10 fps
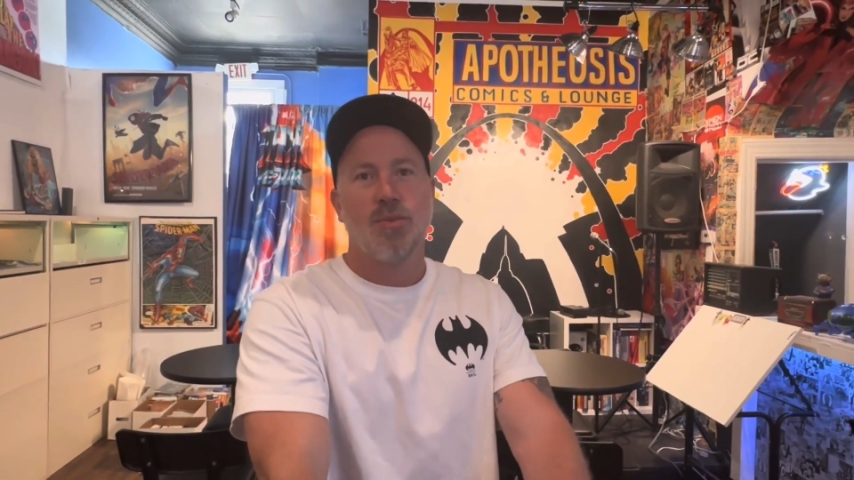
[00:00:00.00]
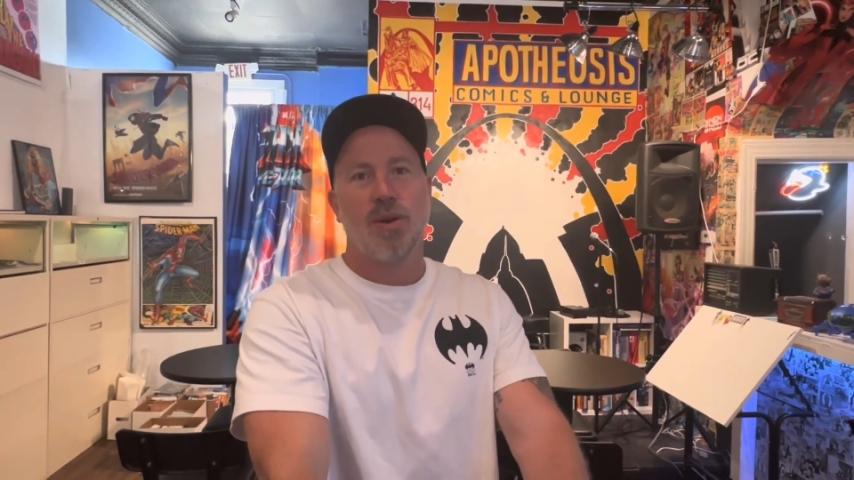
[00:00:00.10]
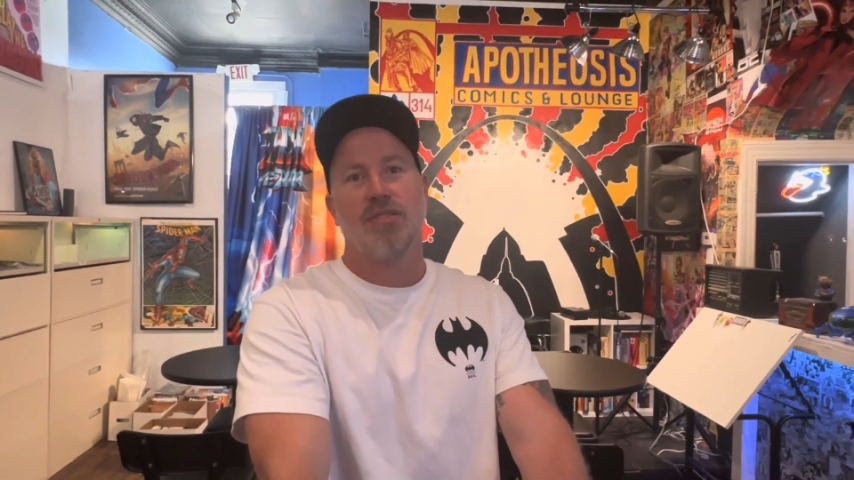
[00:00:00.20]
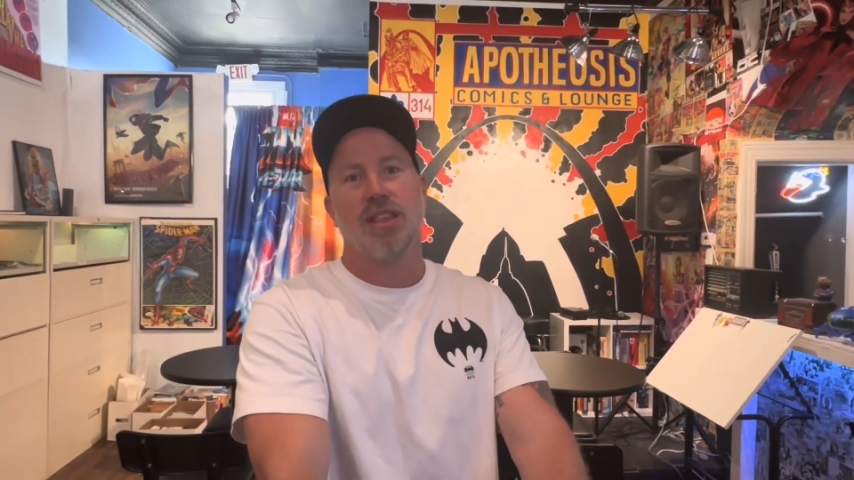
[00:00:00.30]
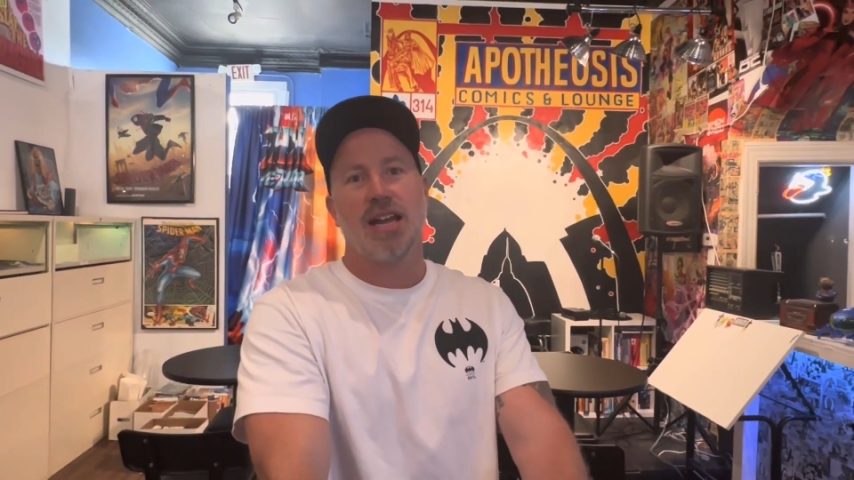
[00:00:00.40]
We
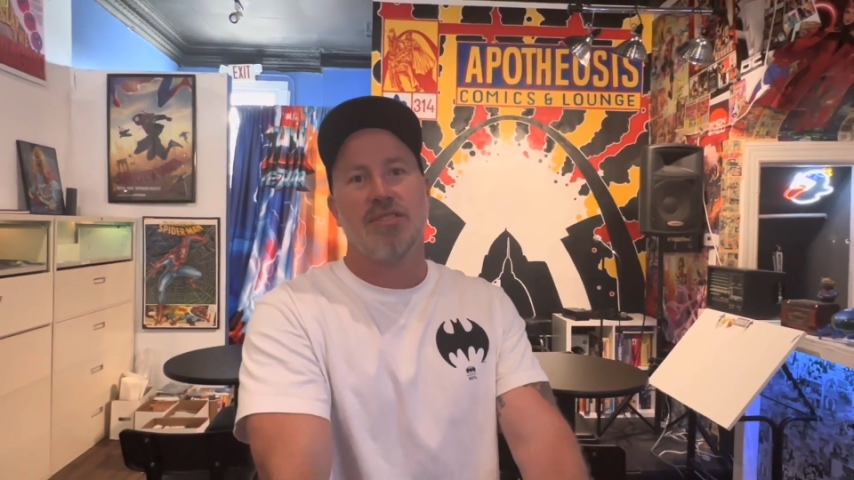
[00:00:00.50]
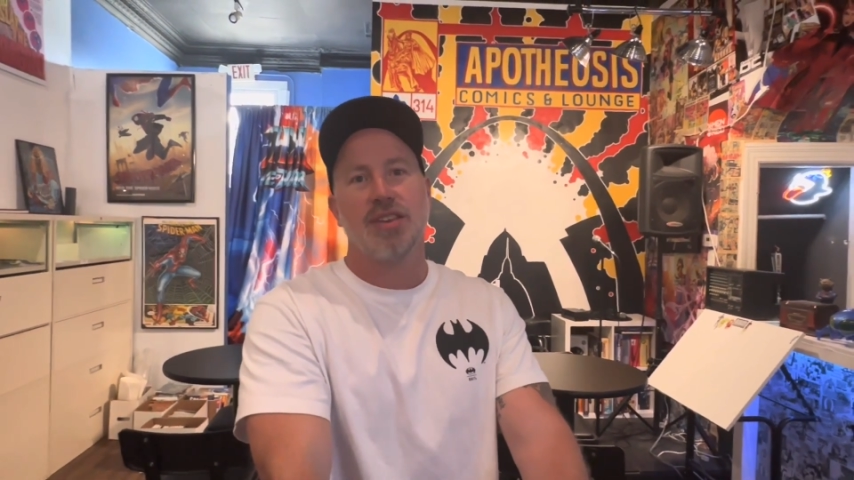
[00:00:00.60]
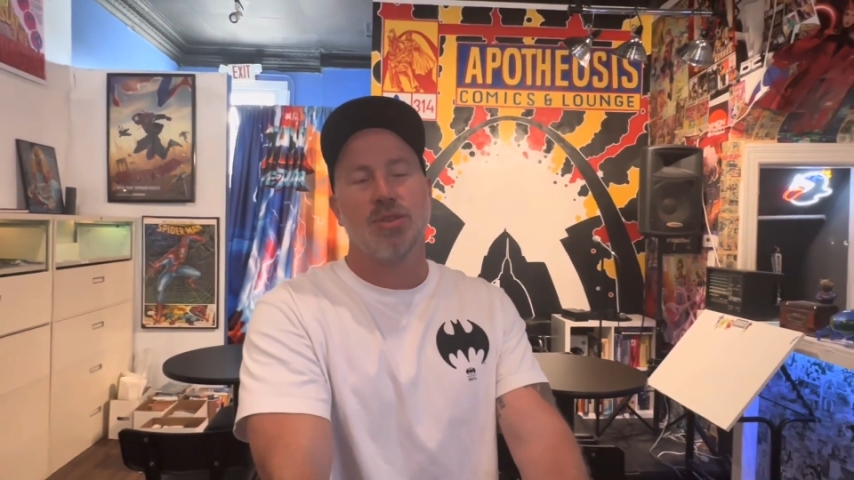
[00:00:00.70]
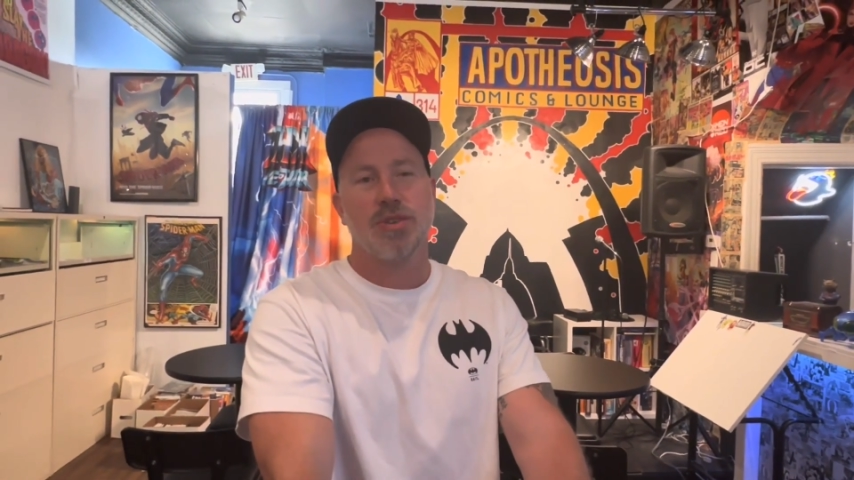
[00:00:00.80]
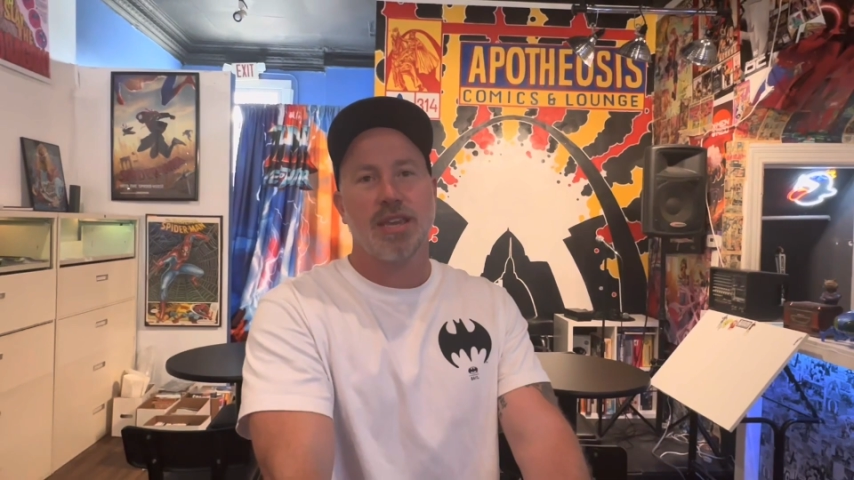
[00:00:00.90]
have a lot of,
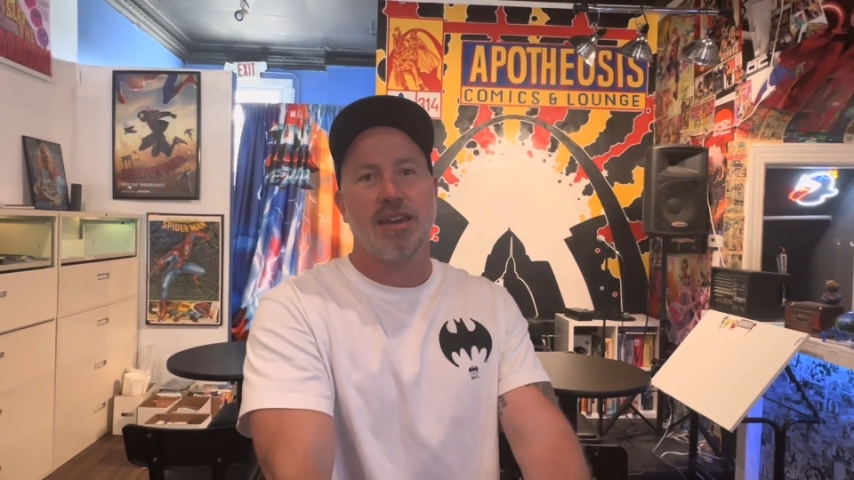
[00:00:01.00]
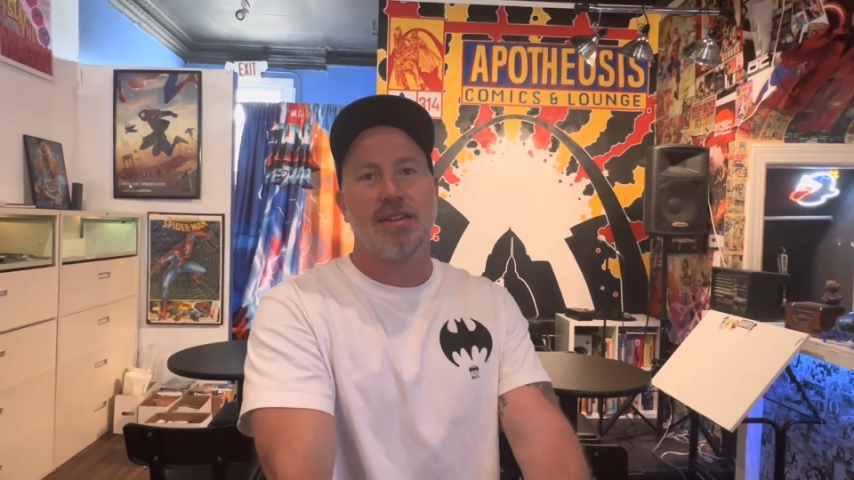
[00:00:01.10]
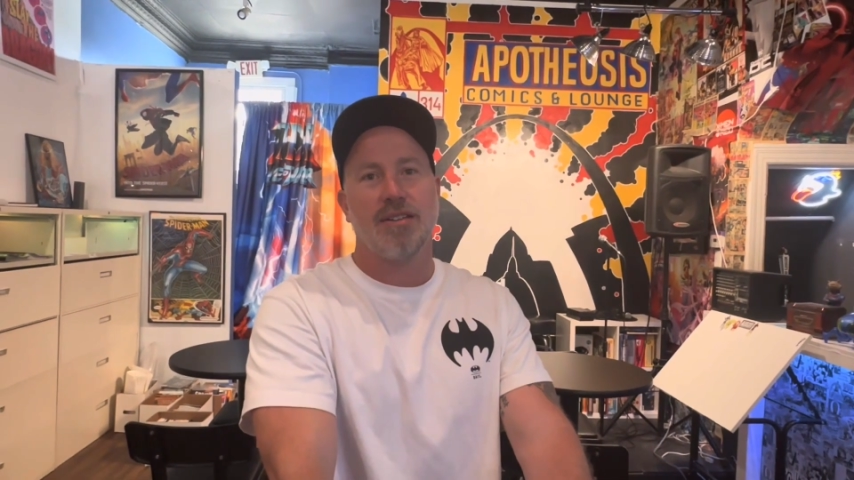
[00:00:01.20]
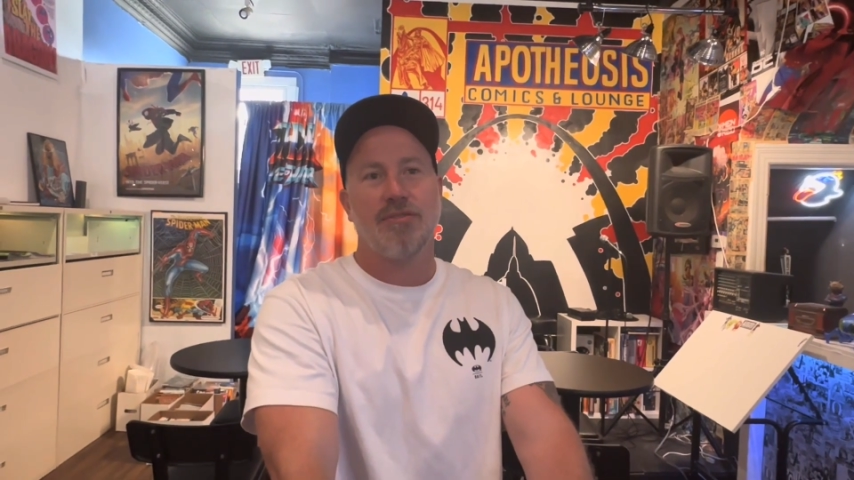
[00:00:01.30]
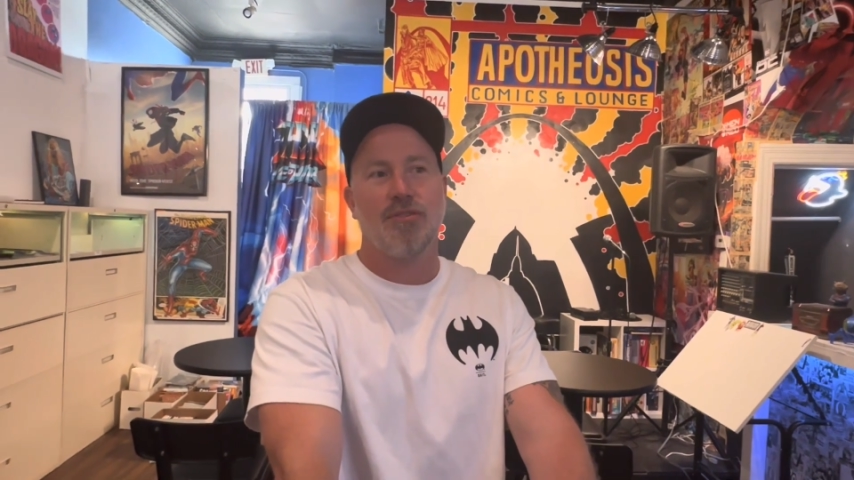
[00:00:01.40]
this was a,
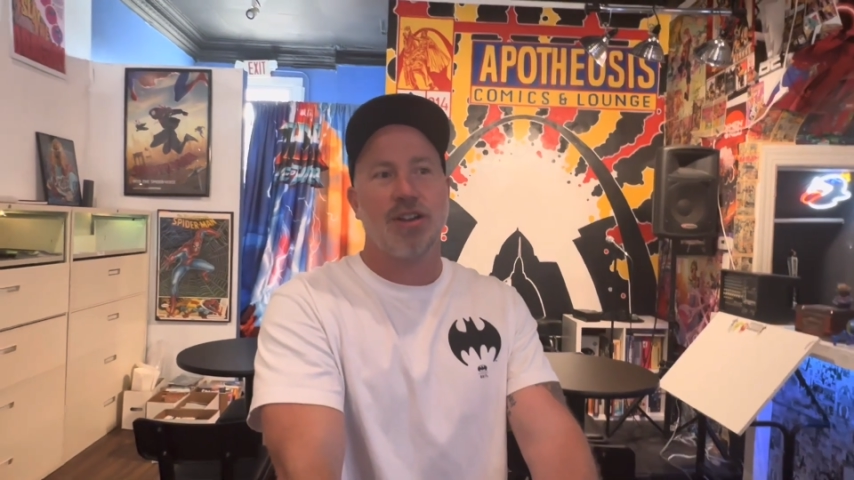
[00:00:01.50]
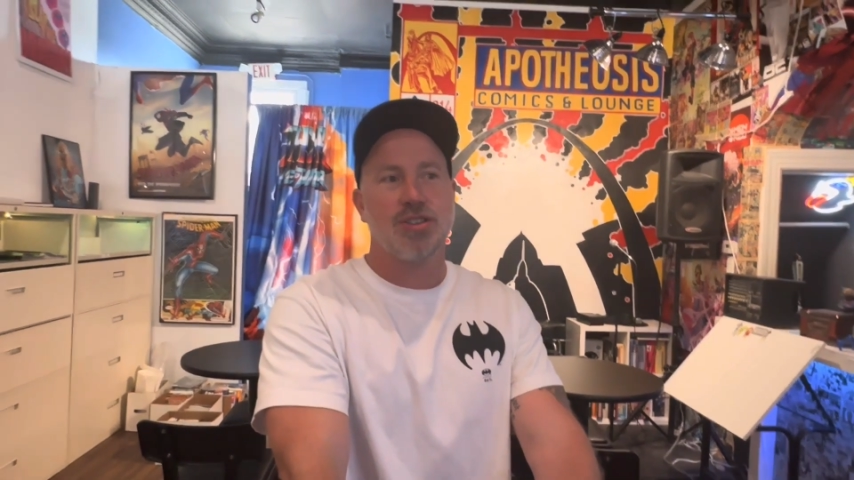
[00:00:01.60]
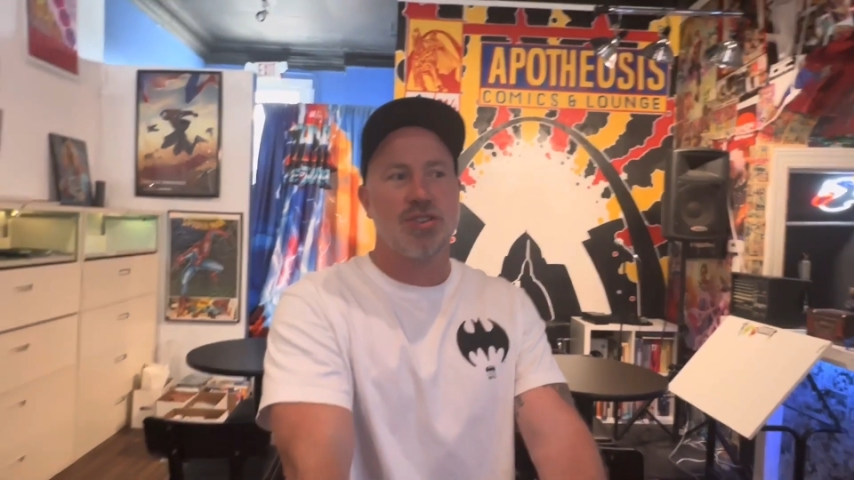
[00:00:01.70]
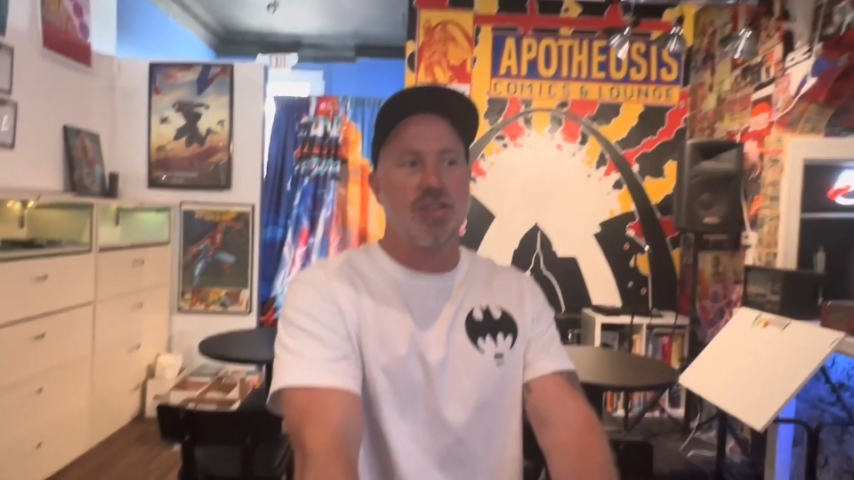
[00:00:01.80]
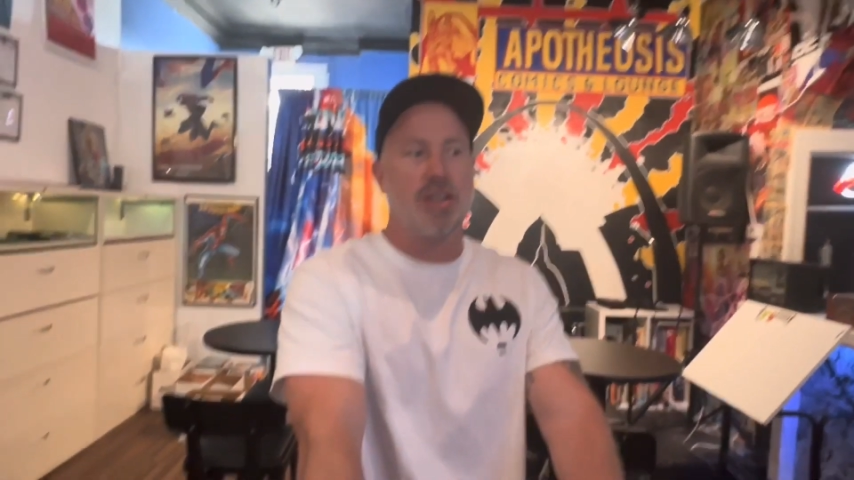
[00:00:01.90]
a
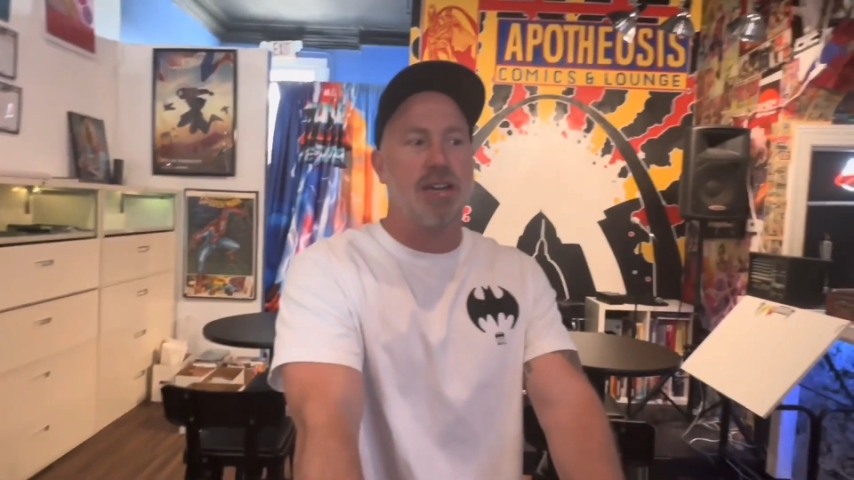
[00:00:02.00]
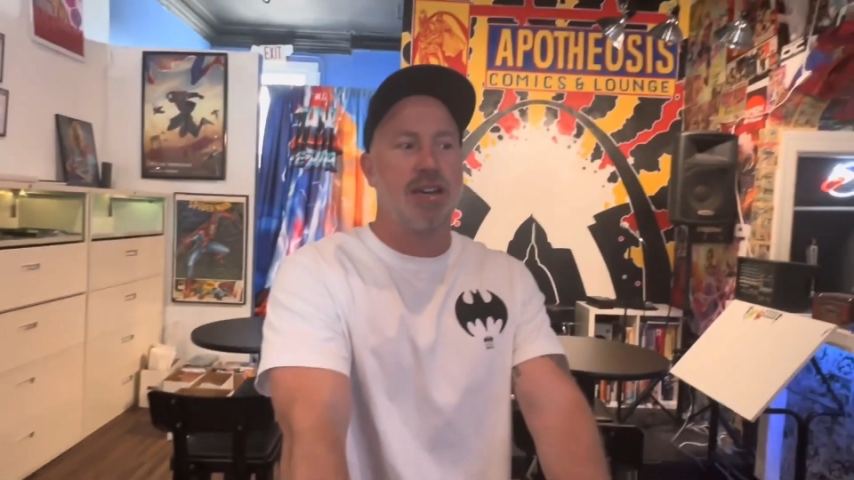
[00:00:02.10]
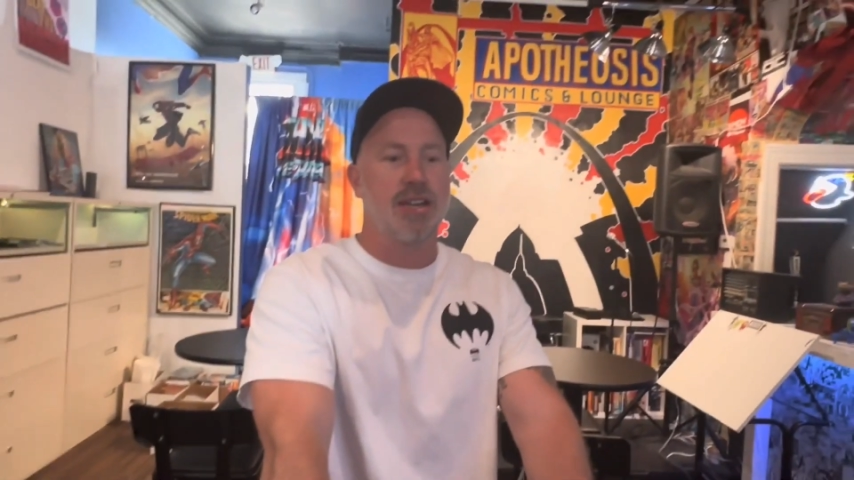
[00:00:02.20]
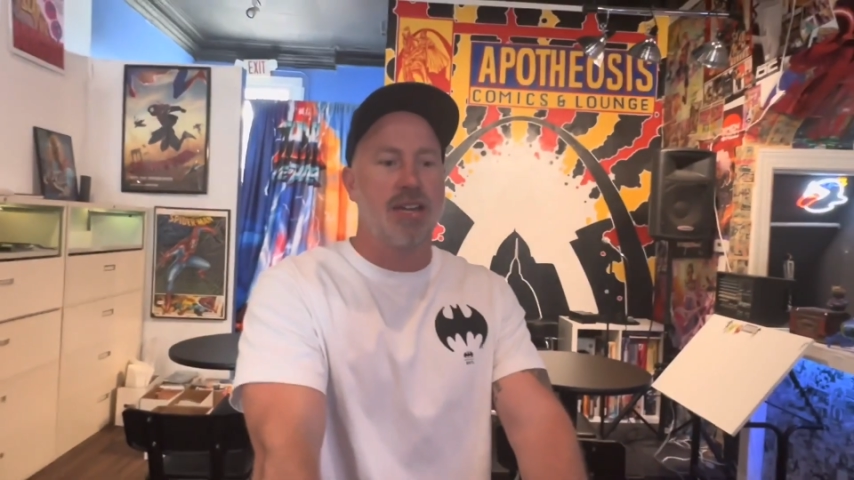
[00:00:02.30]
French uh,